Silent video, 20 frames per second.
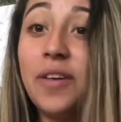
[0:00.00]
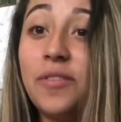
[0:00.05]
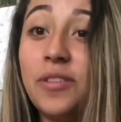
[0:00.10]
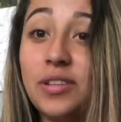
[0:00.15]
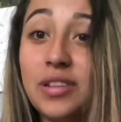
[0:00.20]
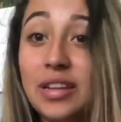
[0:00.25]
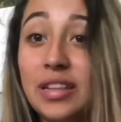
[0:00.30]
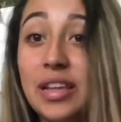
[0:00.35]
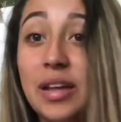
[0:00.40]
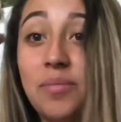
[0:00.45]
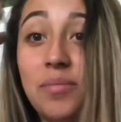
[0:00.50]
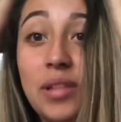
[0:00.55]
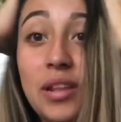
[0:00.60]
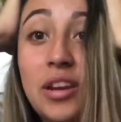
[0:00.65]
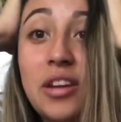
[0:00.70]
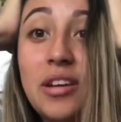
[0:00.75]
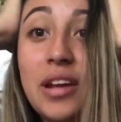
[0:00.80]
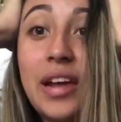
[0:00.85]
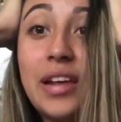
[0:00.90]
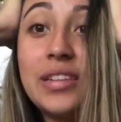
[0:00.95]
It feels like that I'm
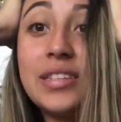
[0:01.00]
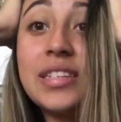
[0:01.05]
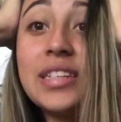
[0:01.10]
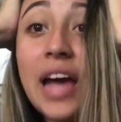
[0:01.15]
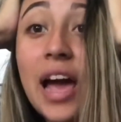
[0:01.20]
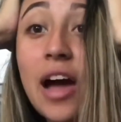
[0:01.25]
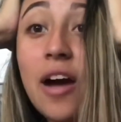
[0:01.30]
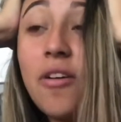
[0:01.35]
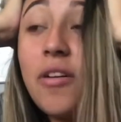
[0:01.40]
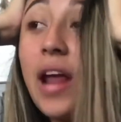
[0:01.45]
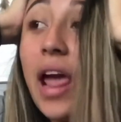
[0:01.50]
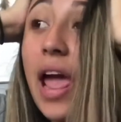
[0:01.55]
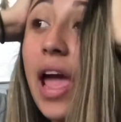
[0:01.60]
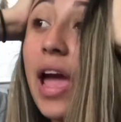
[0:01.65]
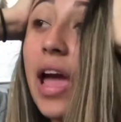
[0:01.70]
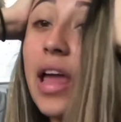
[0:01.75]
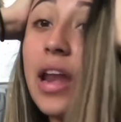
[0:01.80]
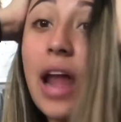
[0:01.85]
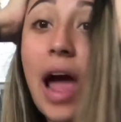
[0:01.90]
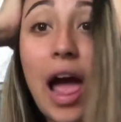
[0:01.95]
letting you guys down,
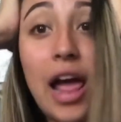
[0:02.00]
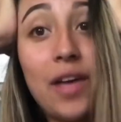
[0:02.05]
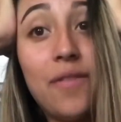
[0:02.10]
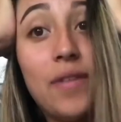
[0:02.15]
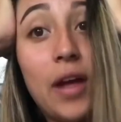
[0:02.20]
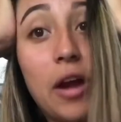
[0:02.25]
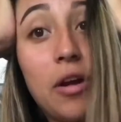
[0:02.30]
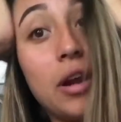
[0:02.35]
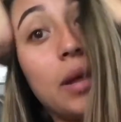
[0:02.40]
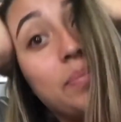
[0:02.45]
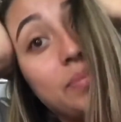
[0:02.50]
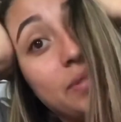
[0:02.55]
and I am very